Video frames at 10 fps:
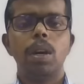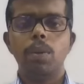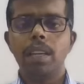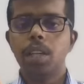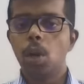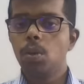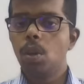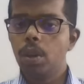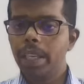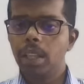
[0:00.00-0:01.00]
while
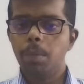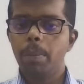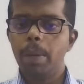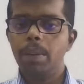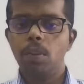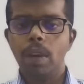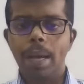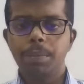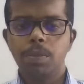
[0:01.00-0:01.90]
downloading the mobile phone apps,